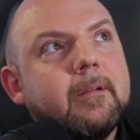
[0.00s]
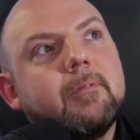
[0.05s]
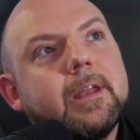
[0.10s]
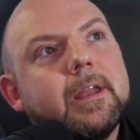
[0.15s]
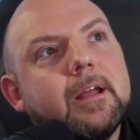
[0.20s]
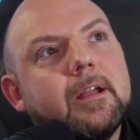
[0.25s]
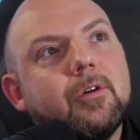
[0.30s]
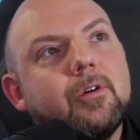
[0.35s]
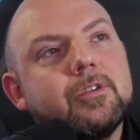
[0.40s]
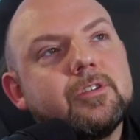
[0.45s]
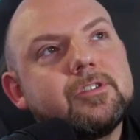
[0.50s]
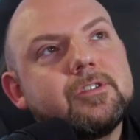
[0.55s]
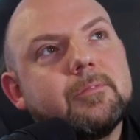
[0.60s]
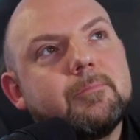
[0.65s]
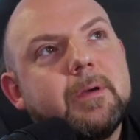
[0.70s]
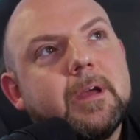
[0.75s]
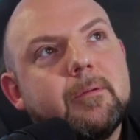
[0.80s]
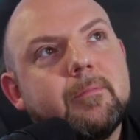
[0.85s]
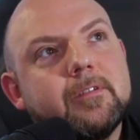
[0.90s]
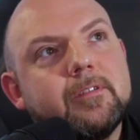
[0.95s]
when I launched the
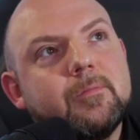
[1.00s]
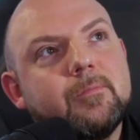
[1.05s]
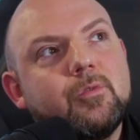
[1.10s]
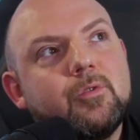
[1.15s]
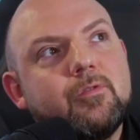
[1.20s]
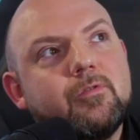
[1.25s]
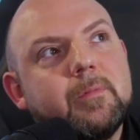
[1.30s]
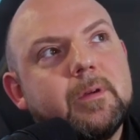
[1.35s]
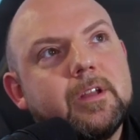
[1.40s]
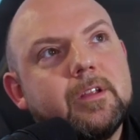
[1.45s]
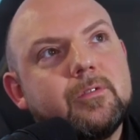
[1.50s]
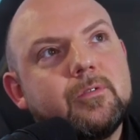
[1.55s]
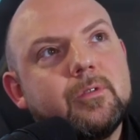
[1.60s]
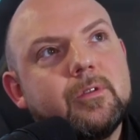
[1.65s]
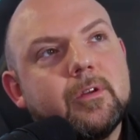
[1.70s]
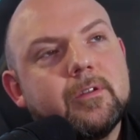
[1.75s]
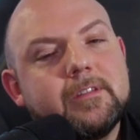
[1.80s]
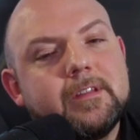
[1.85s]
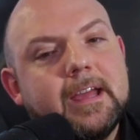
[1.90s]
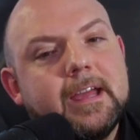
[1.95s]
paperless movement in
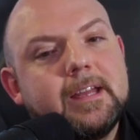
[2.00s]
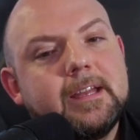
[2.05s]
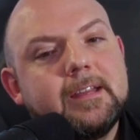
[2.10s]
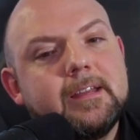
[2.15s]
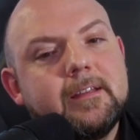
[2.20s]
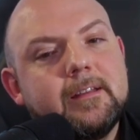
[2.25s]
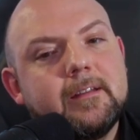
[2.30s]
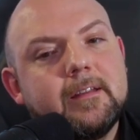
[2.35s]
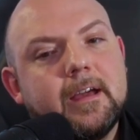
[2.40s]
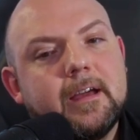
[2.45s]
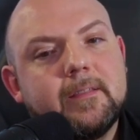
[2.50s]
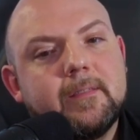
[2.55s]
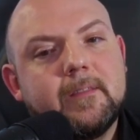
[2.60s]
2018,